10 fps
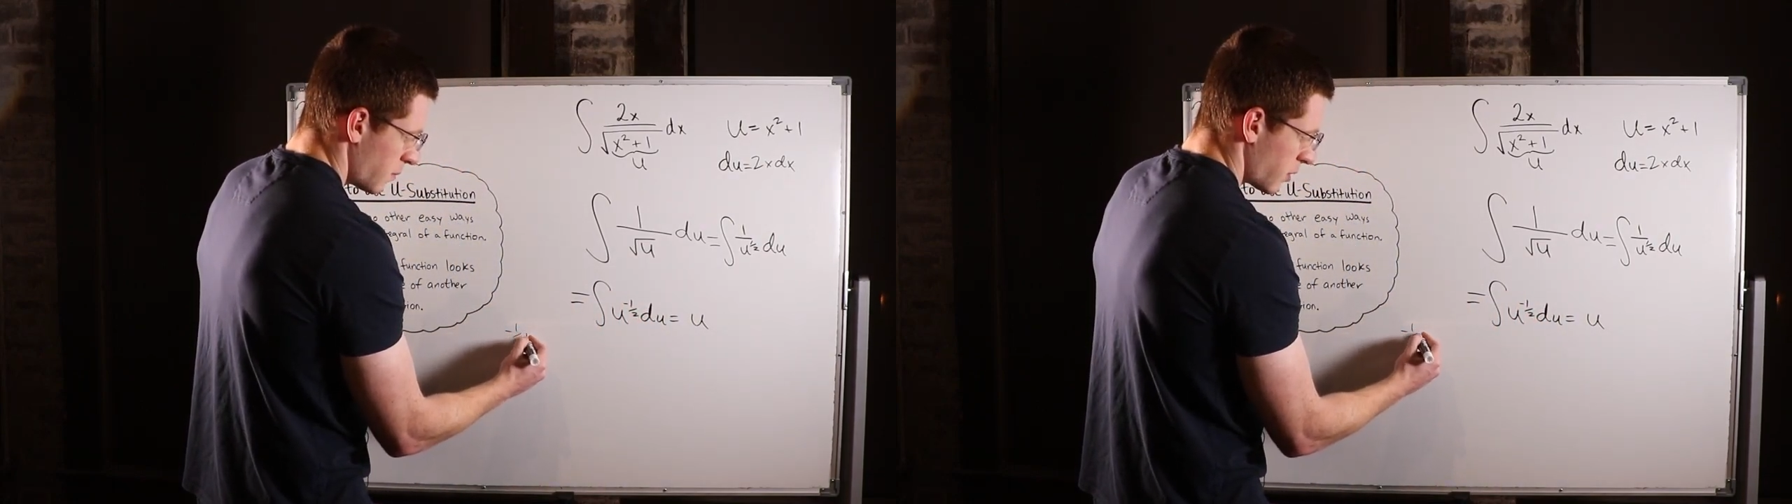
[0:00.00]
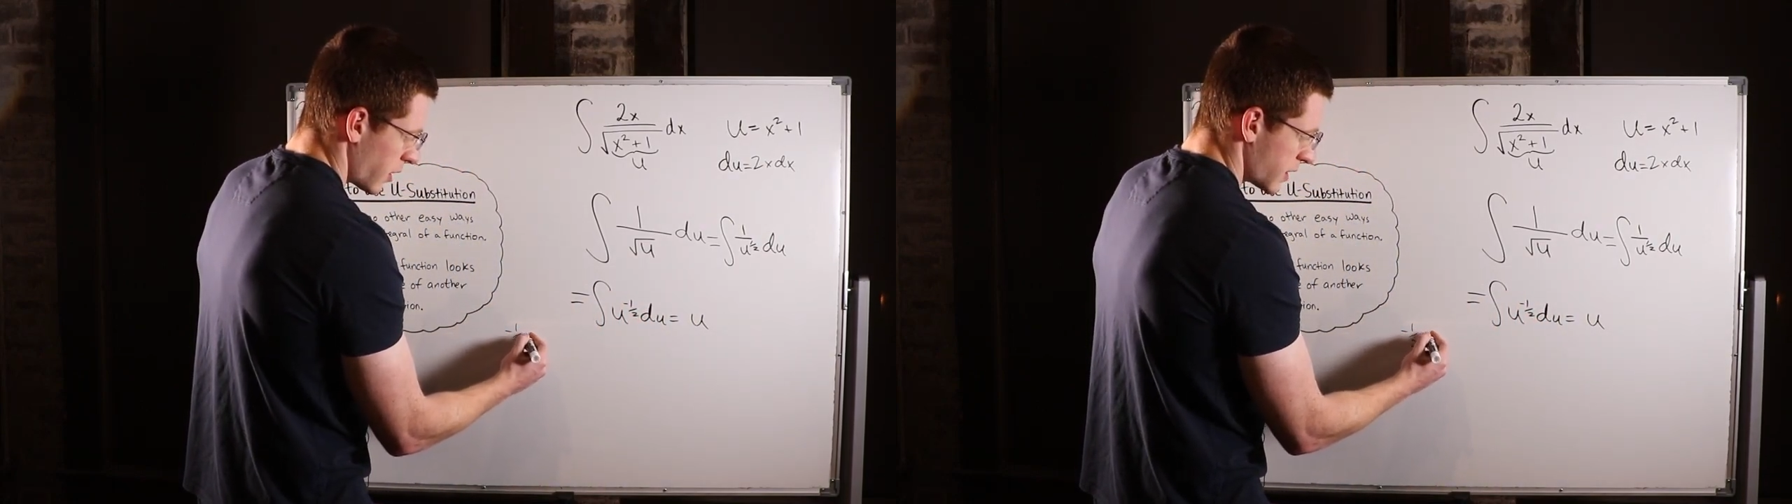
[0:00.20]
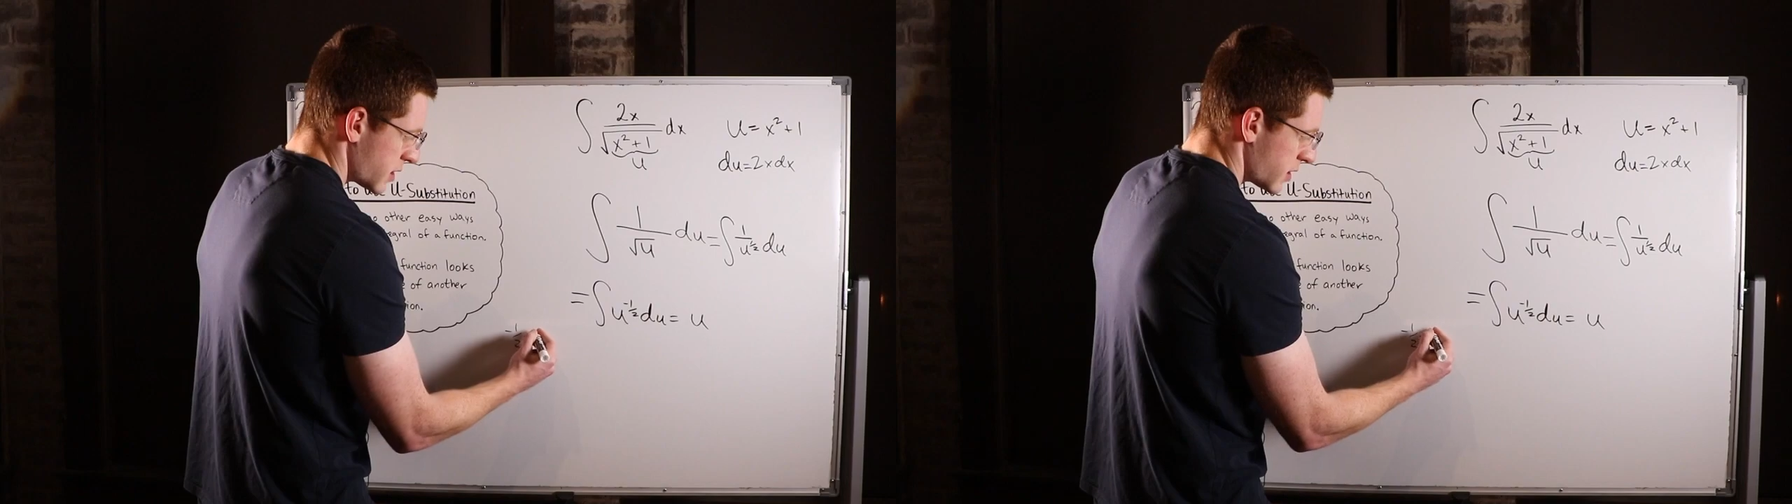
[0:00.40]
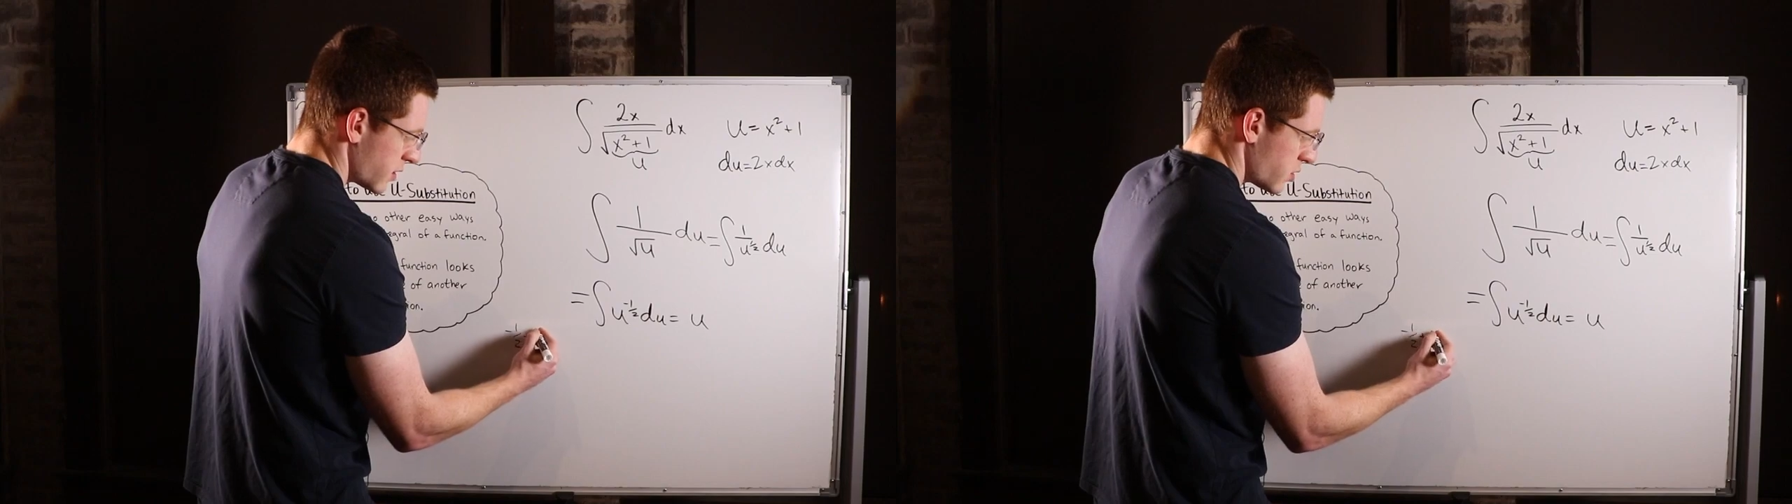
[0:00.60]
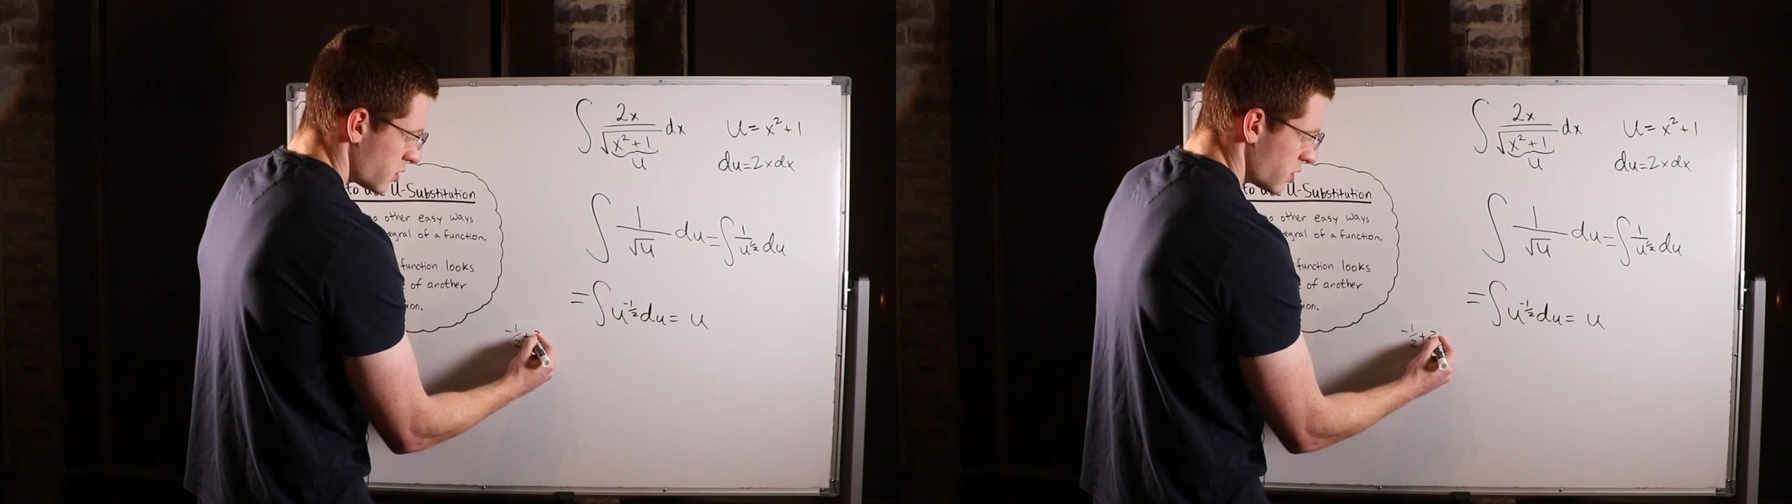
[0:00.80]
plus
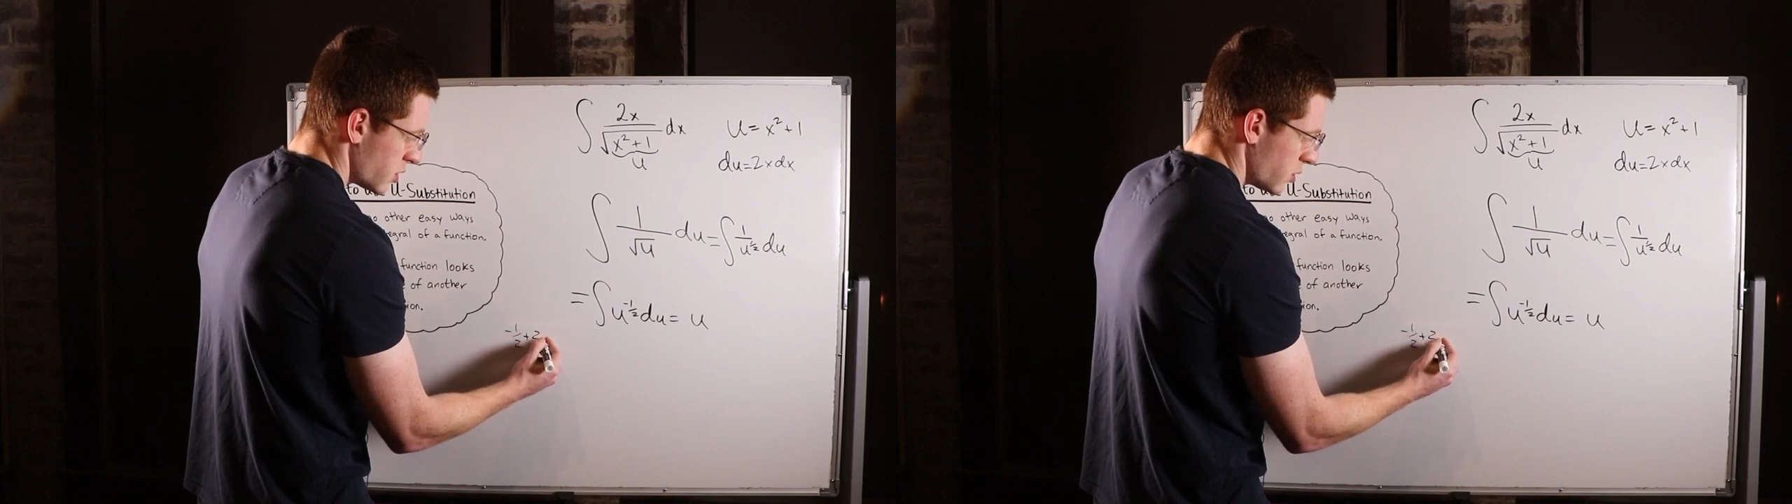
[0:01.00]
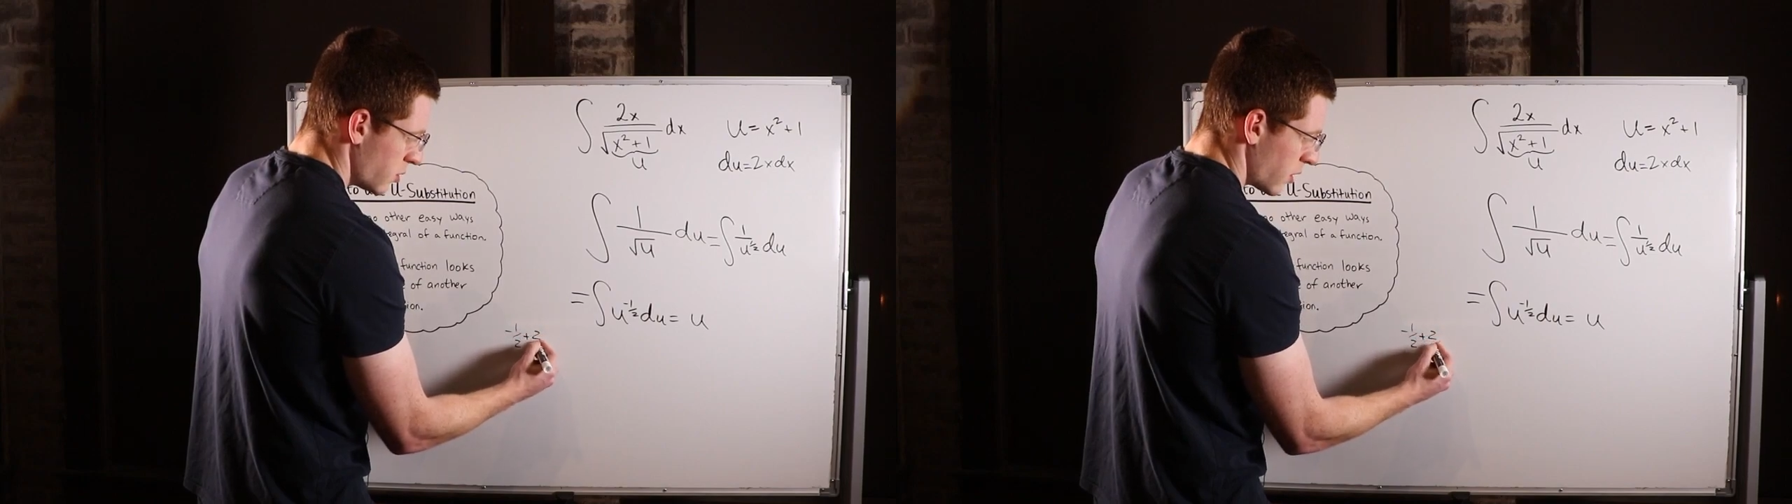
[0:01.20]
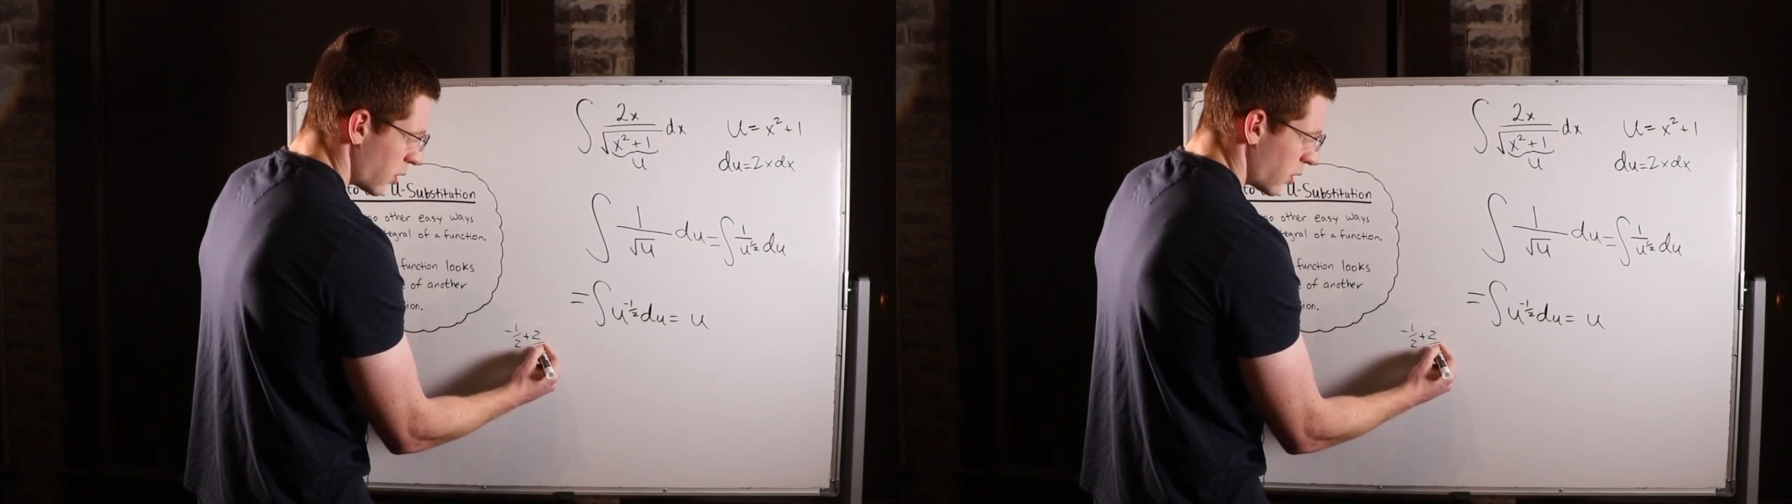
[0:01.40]
2